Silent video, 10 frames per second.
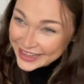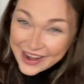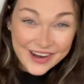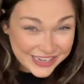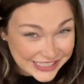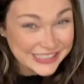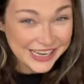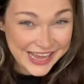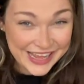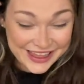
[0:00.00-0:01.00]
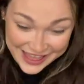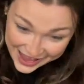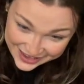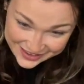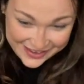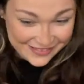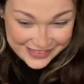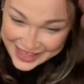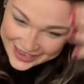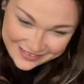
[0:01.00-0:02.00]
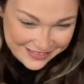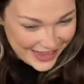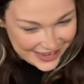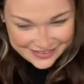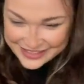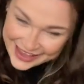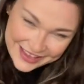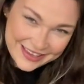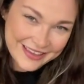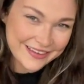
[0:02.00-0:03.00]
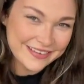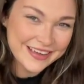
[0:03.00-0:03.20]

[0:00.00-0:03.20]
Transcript: Honestly, thank you. But yeah,